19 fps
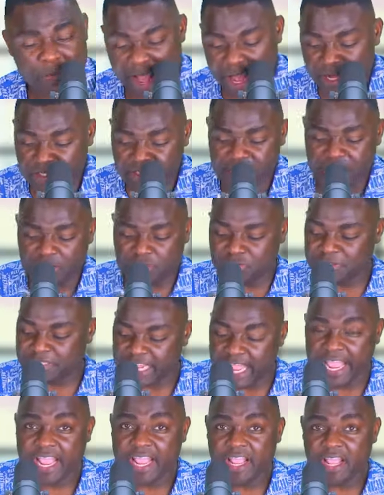And internet
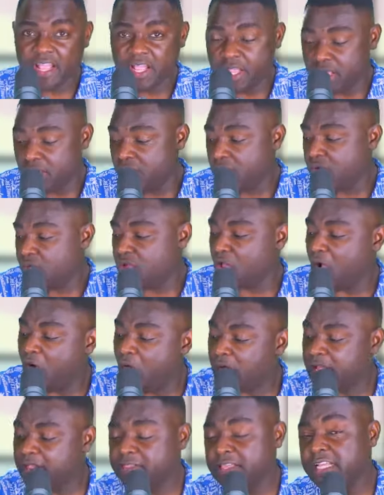today, with
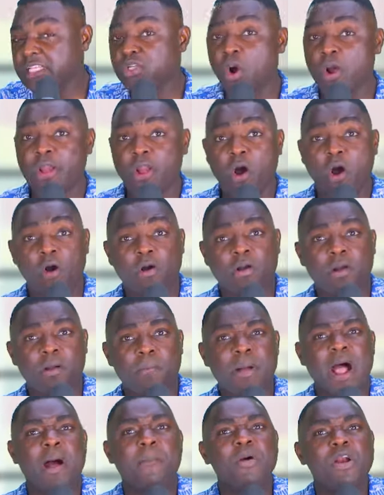all the things going on,
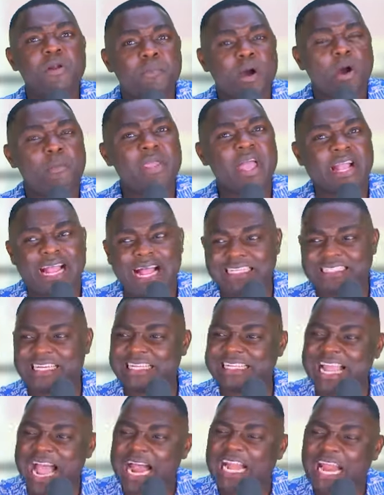Mahamudu Bawumia catch
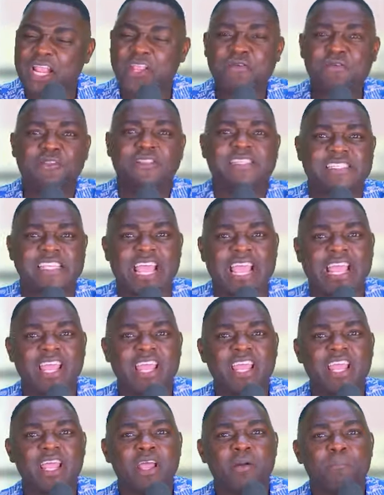a Ghana youth to say,
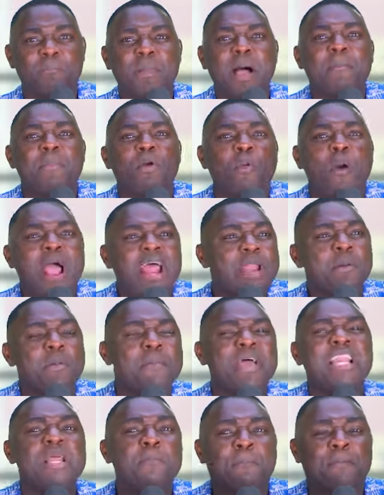Mame Kwana
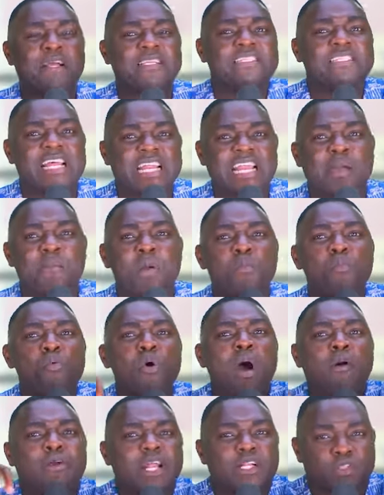me president, na me
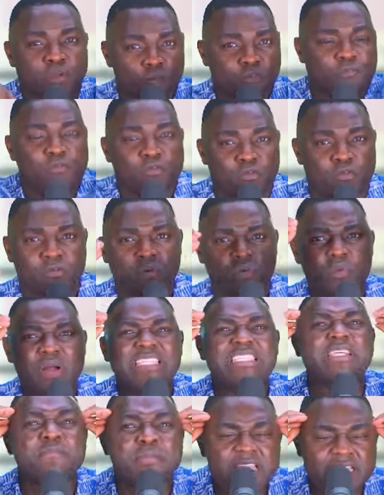mwa on the tough phone
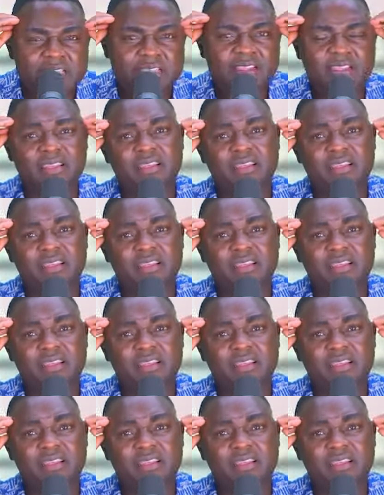with Jimmy.